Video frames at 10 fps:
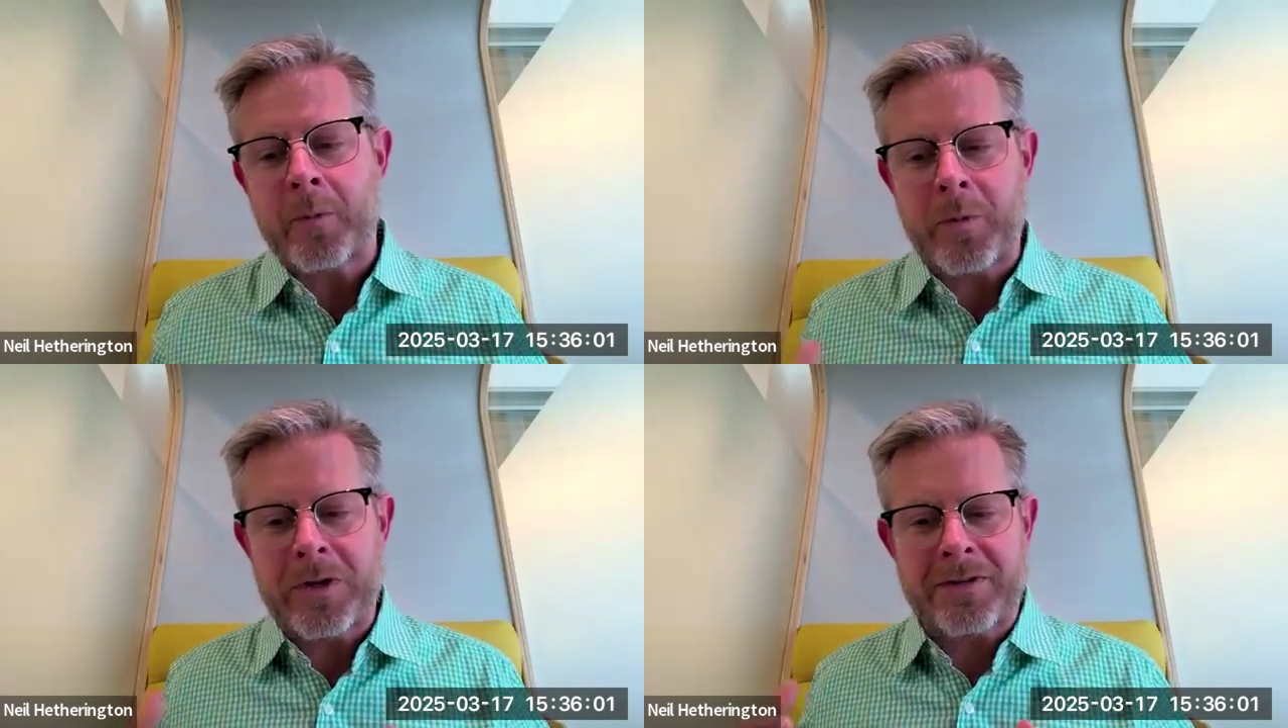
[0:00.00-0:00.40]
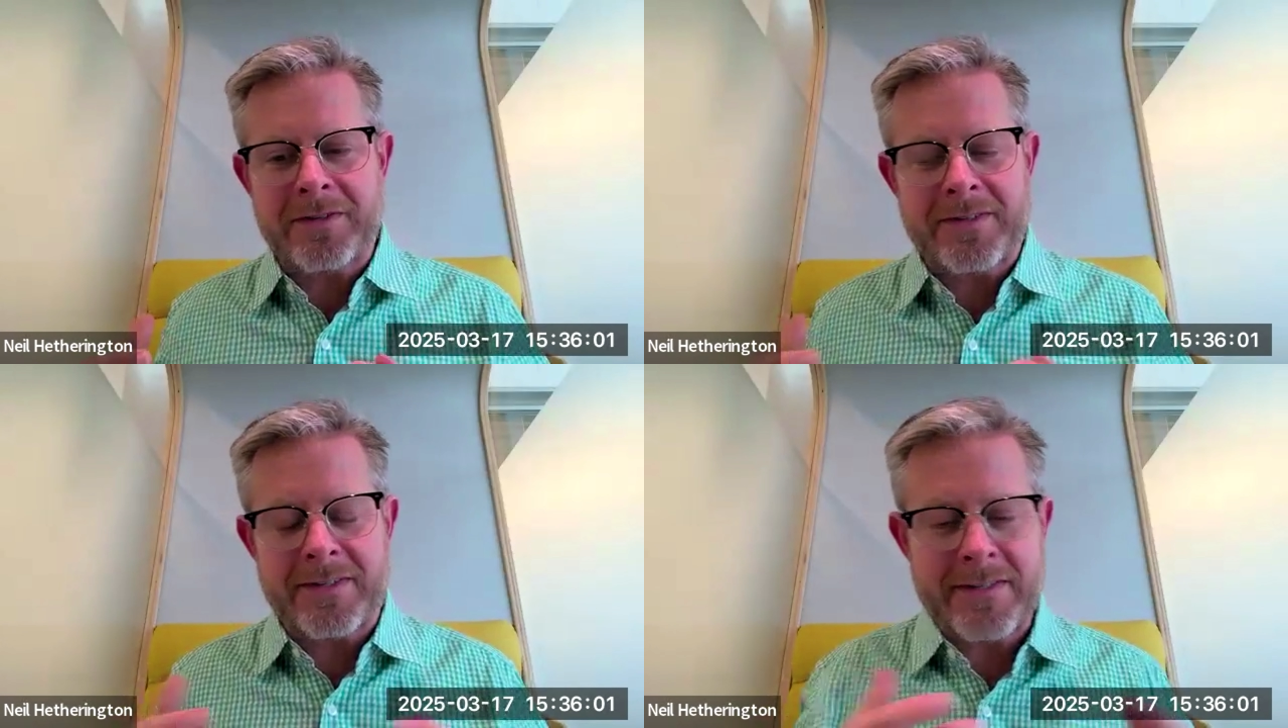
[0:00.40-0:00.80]

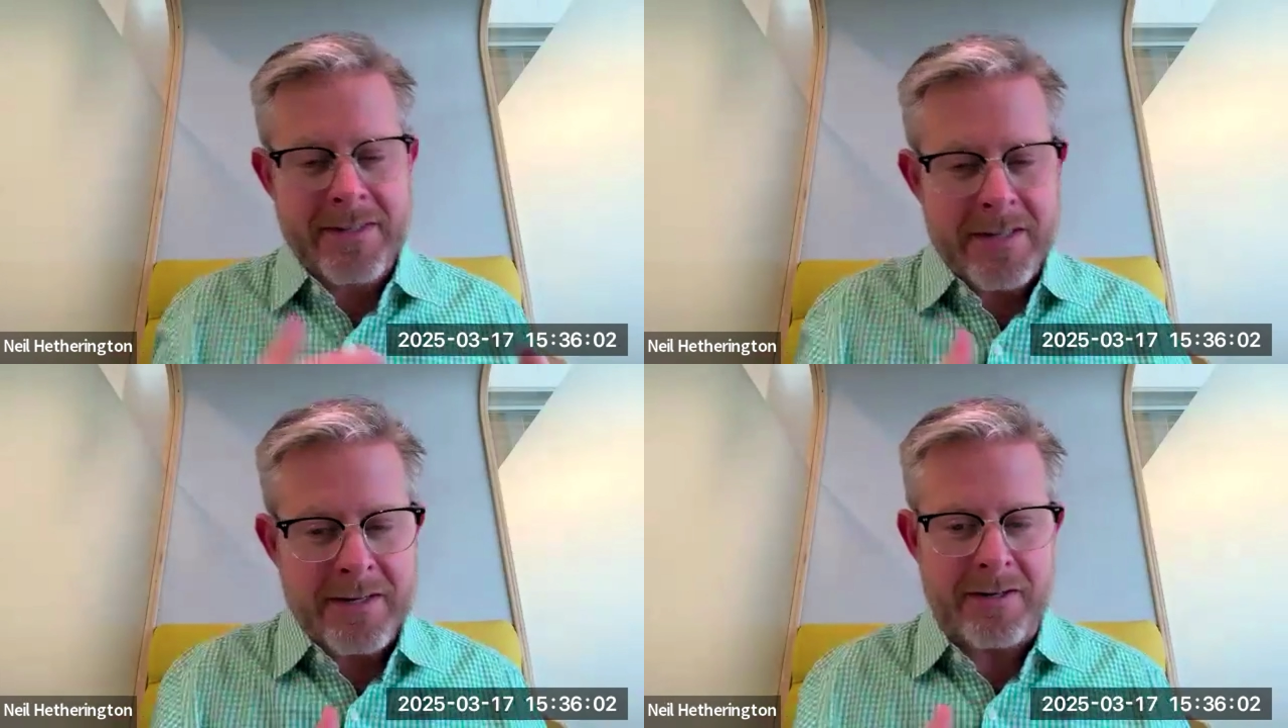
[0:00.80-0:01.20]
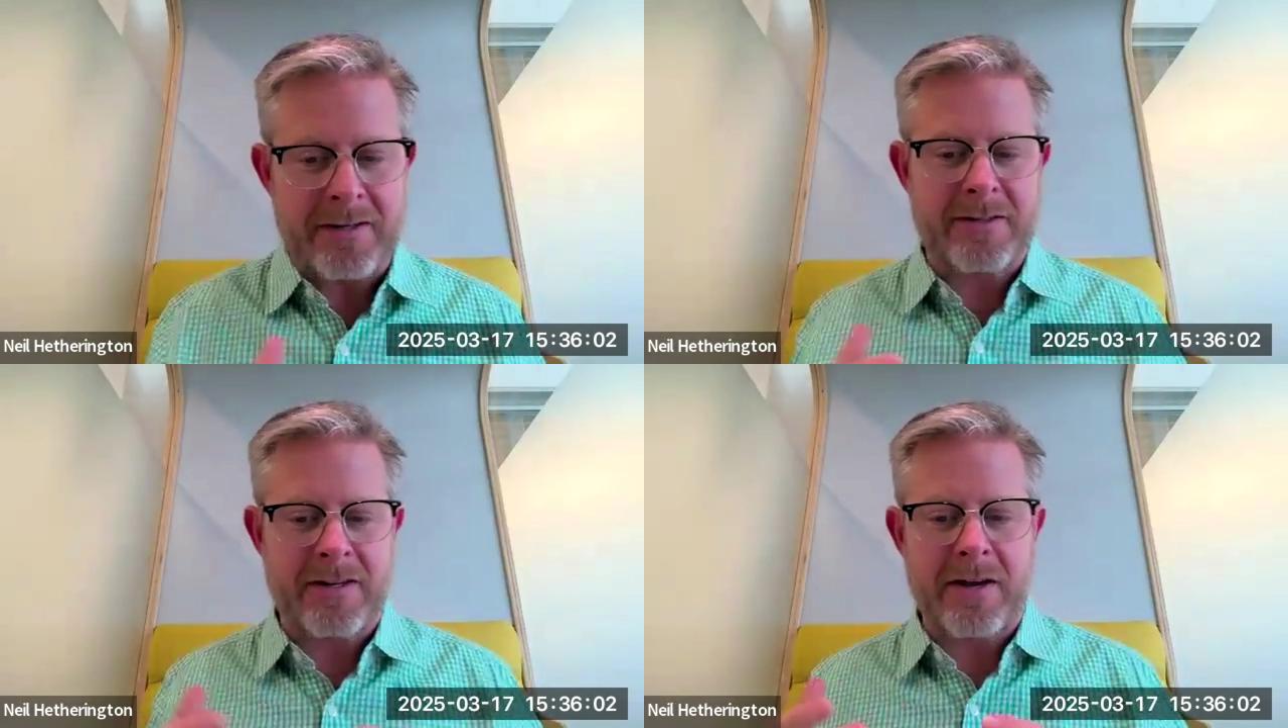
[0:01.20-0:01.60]
we see
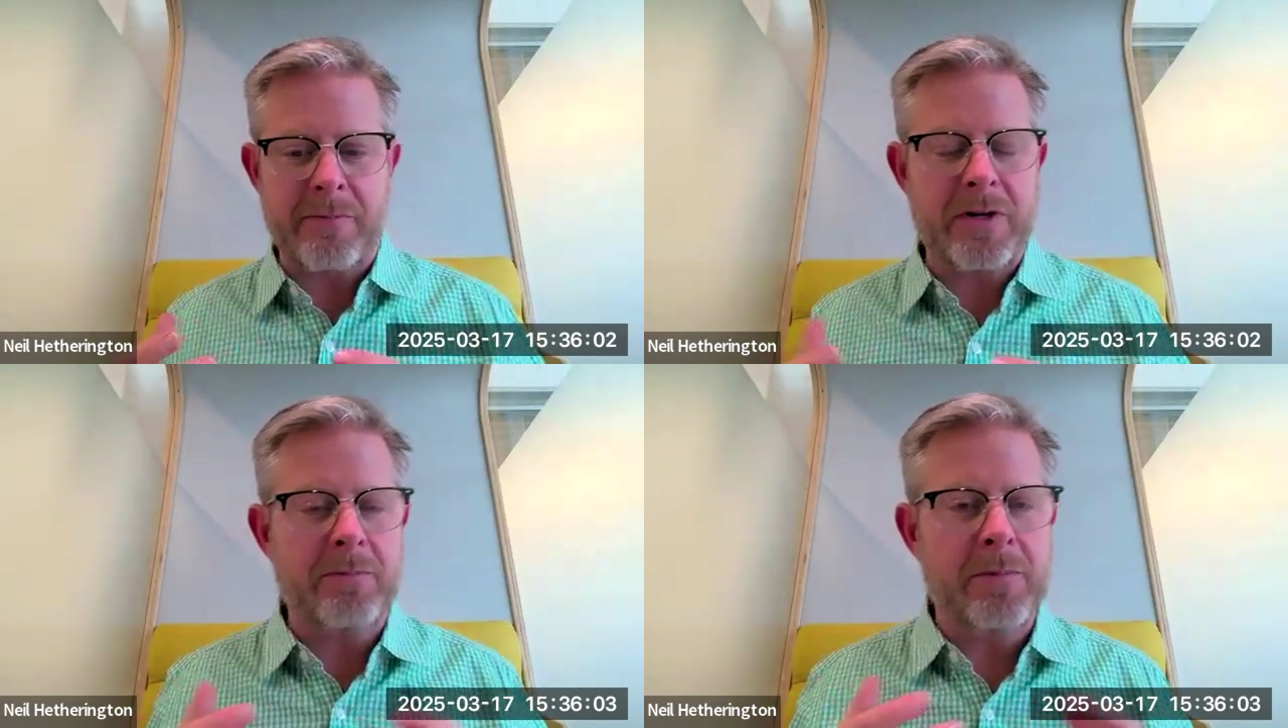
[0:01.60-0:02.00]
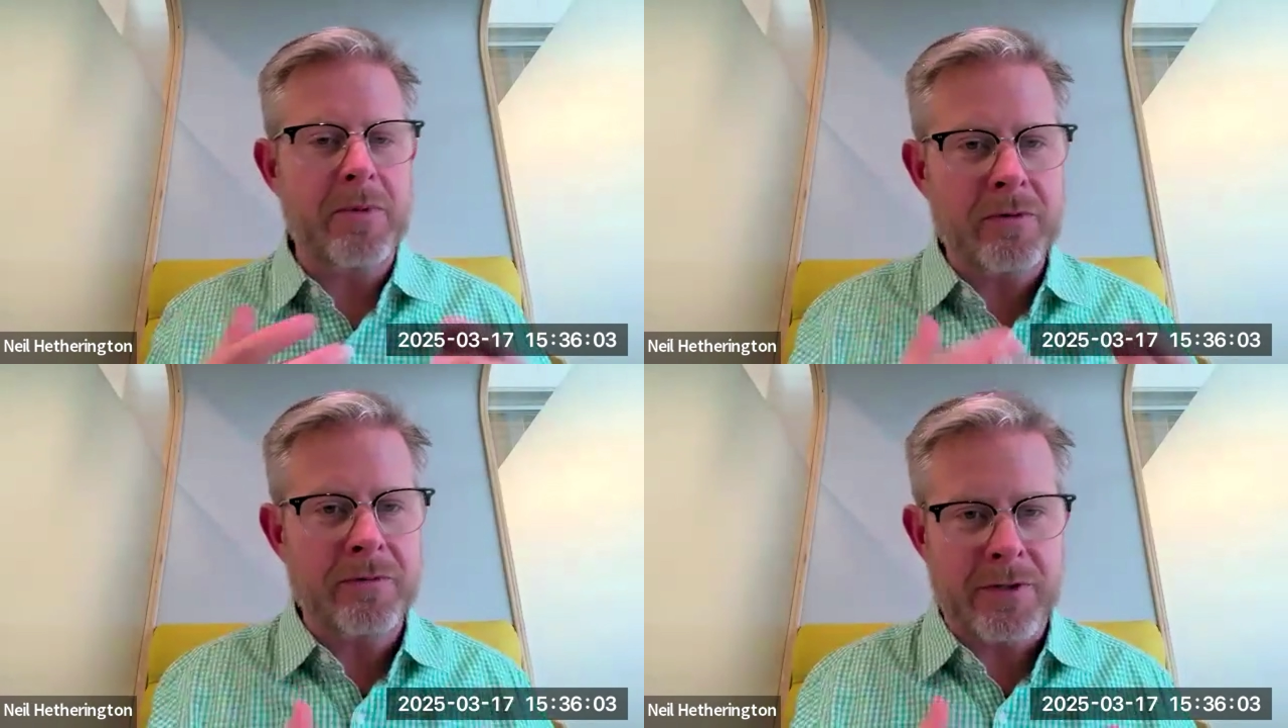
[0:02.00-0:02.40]
it and we
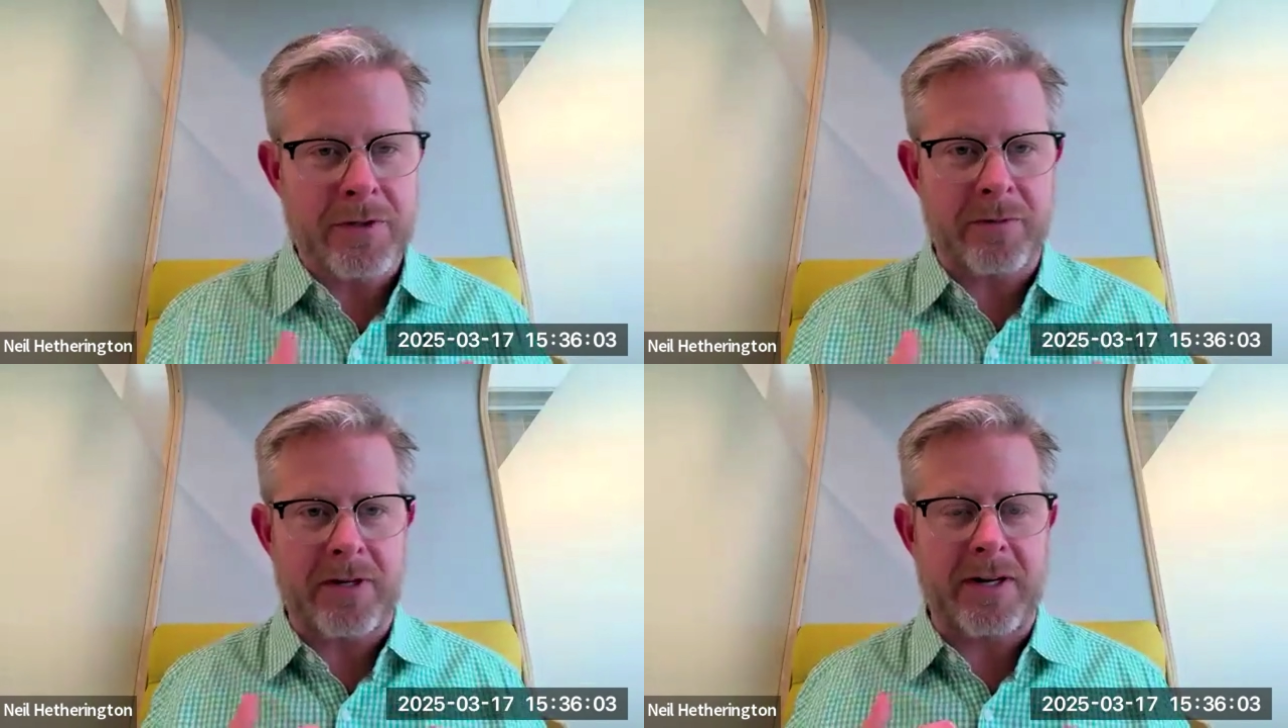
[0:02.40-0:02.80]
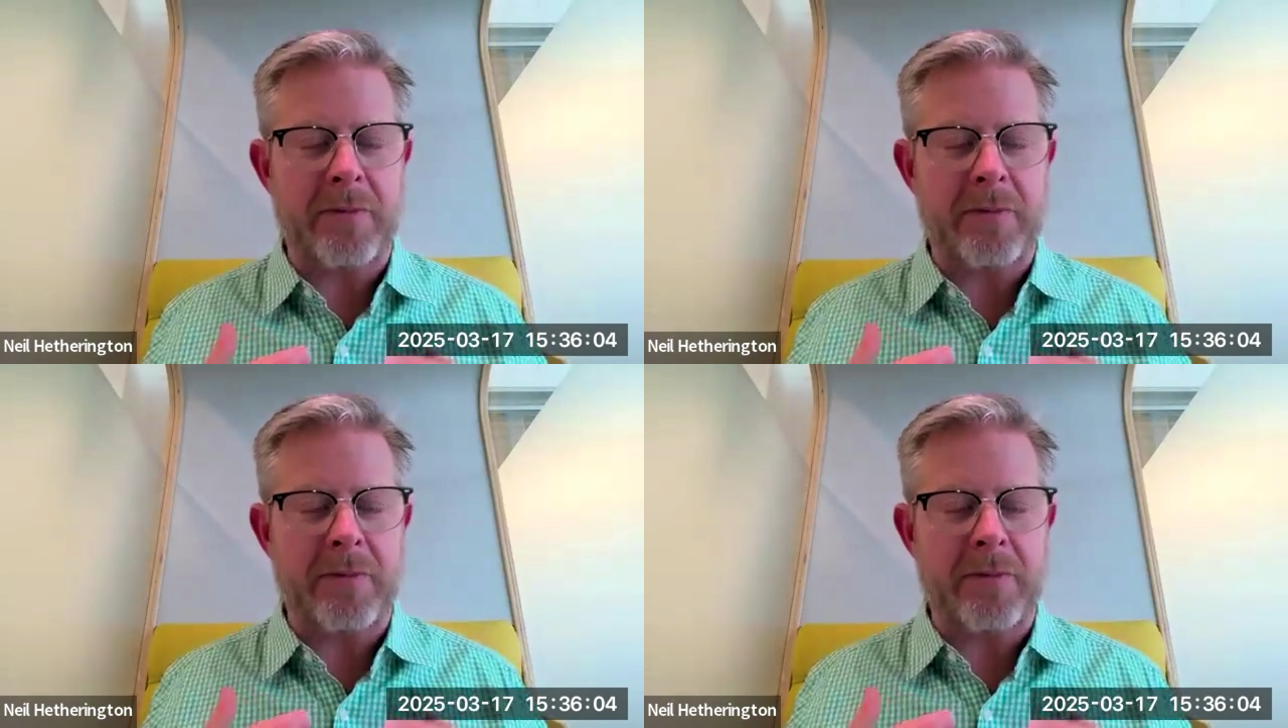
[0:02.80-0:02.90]
move to it